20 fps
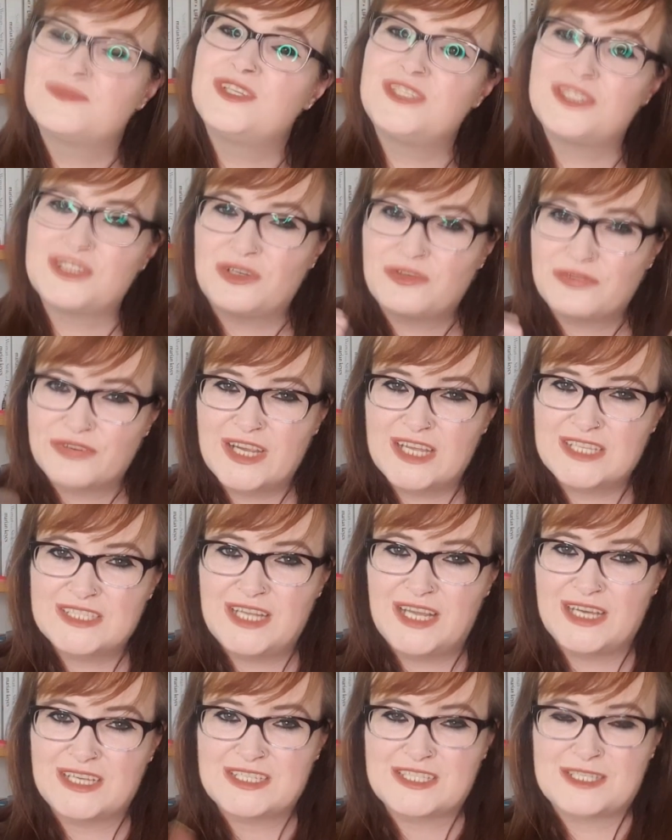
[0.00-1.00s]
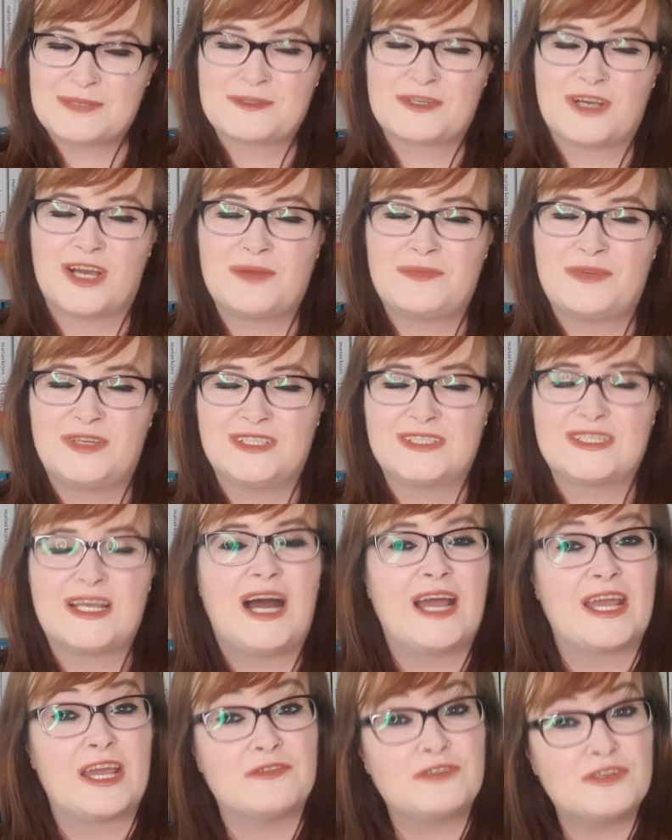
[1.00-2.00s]
Don't forget to like and subscribe because
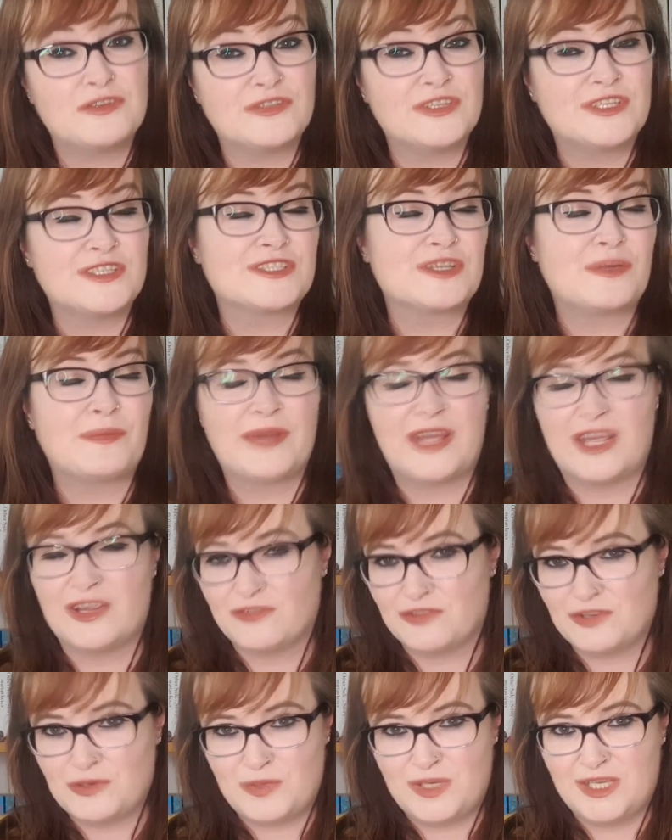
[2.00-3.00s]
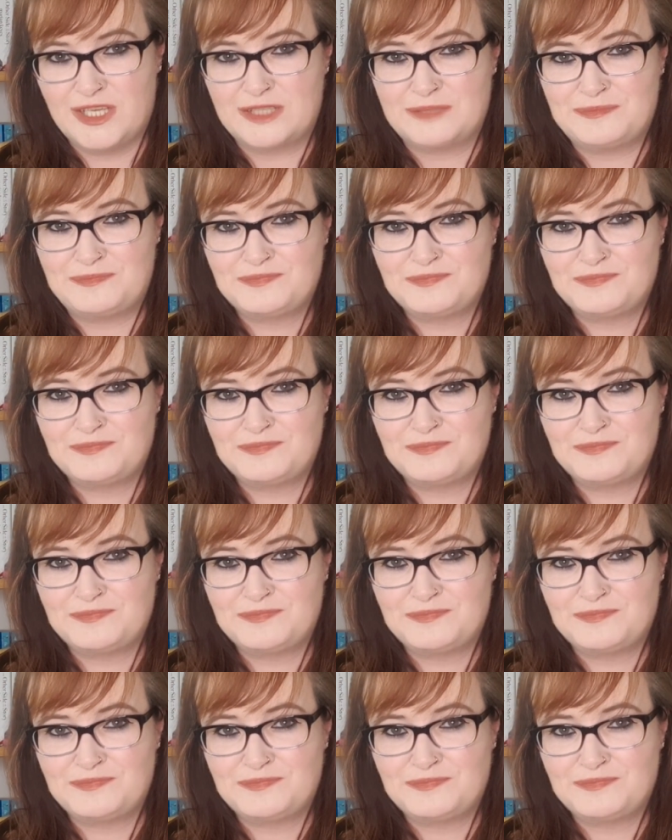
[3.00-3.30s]
I have new videos up every week.